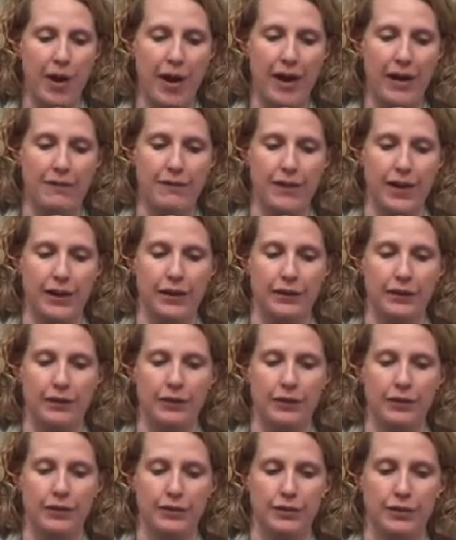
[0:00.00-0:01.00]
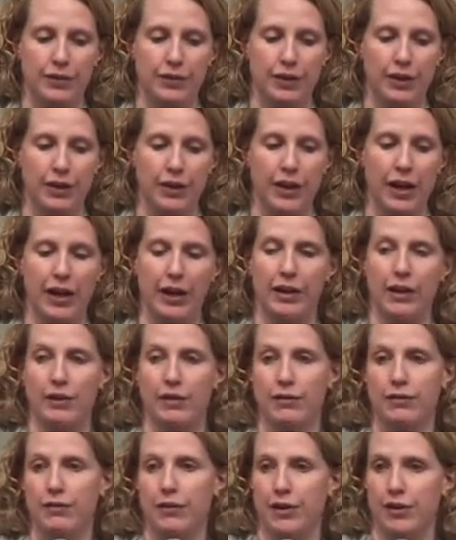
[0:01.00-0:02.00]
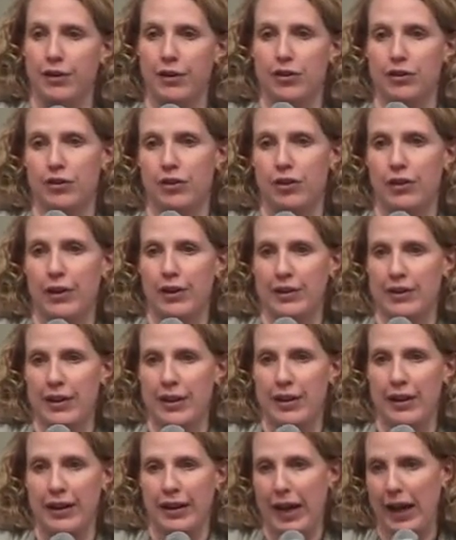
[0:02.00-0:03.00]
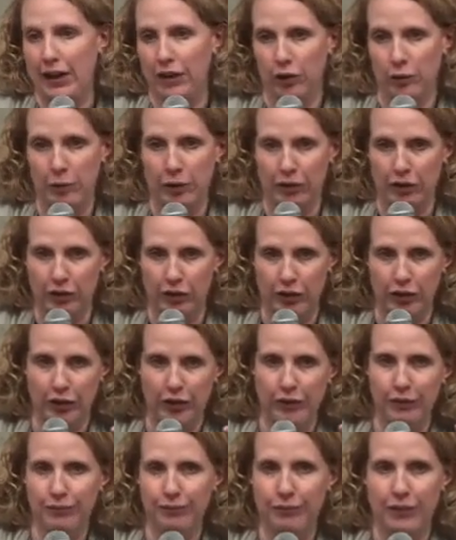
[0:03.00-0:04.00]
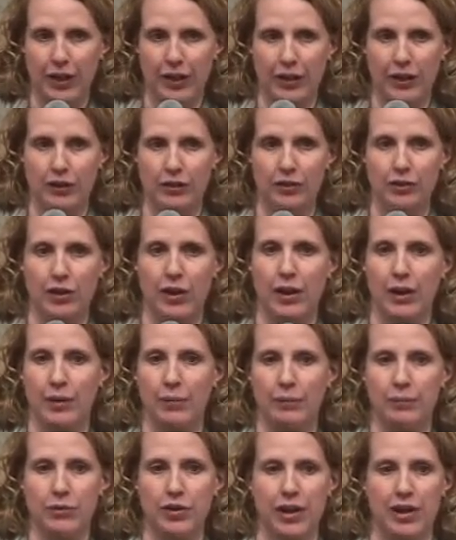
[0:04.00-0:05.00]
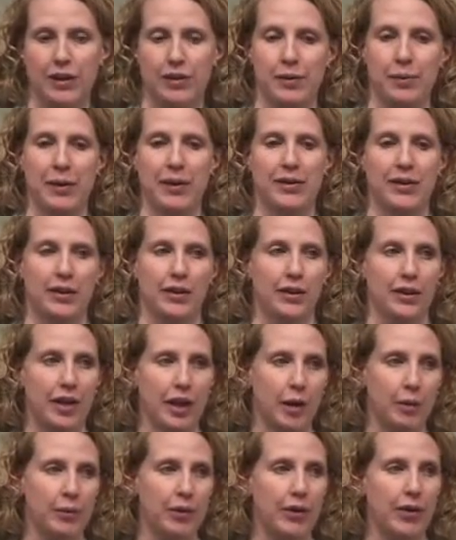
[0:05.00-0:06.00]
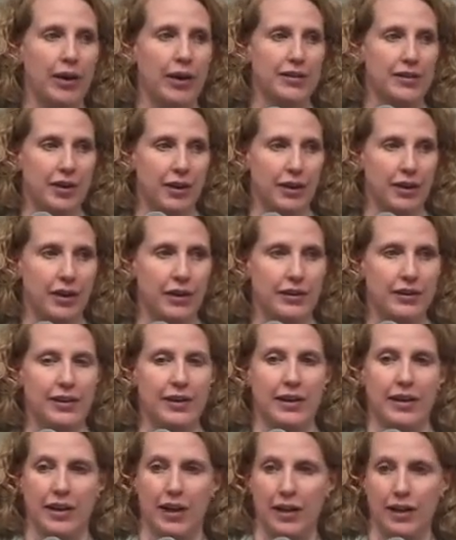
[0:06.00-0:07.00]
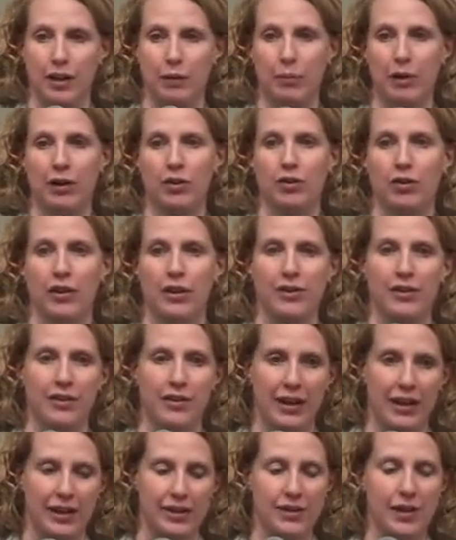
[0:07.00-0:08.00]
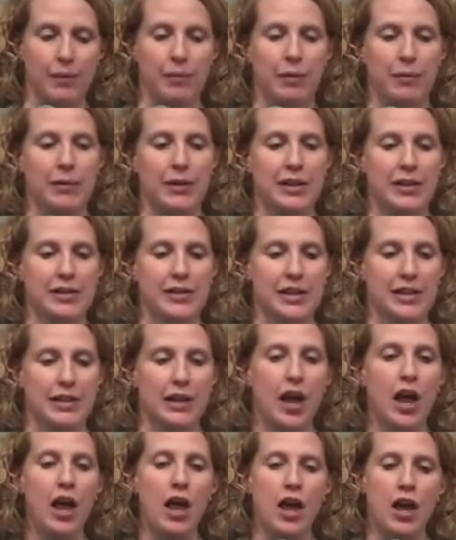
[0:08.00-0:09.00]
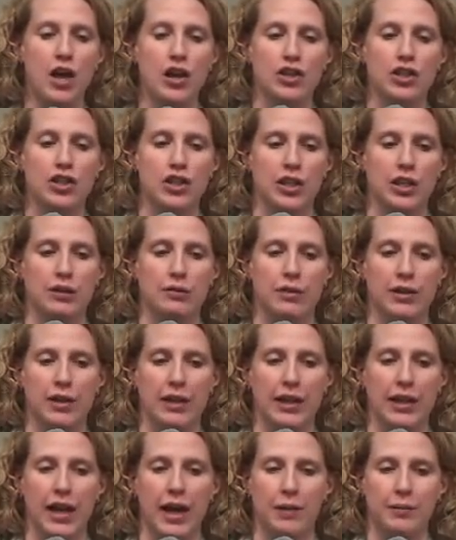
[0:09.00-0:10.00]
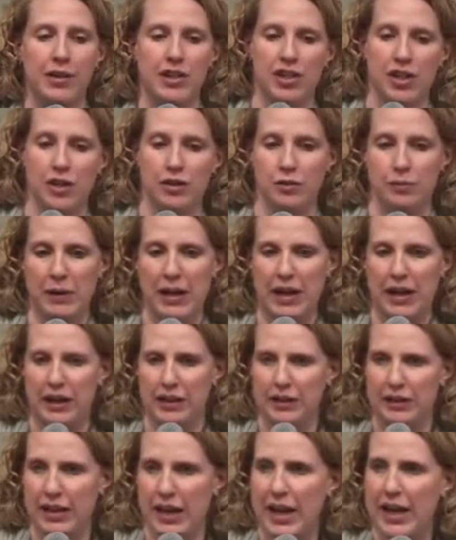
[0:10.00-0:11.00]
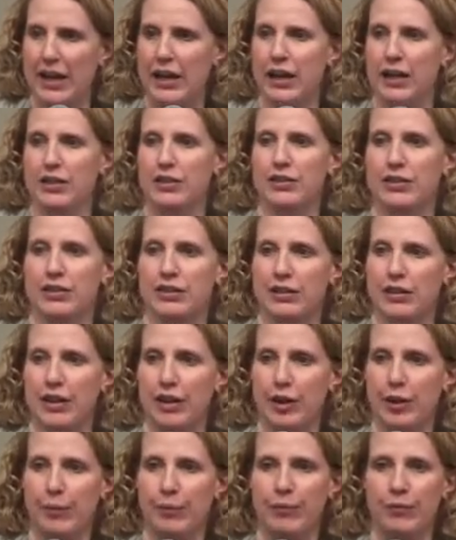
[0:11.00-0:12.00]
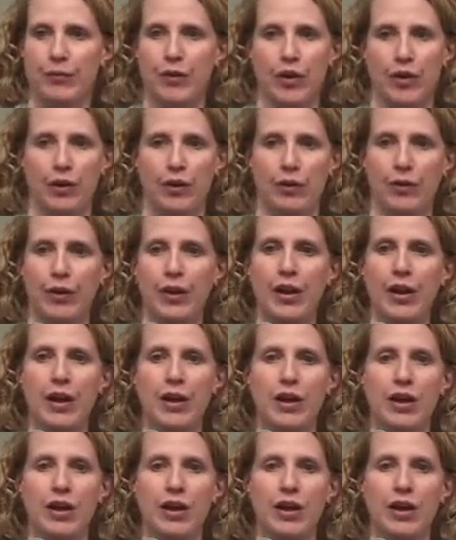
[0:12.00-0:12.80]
I found a lot of research showing that like acupuncture and Chinese medicine could help, so I started seeing an acupuncturist and taking supplements, and she really had me change my diet. So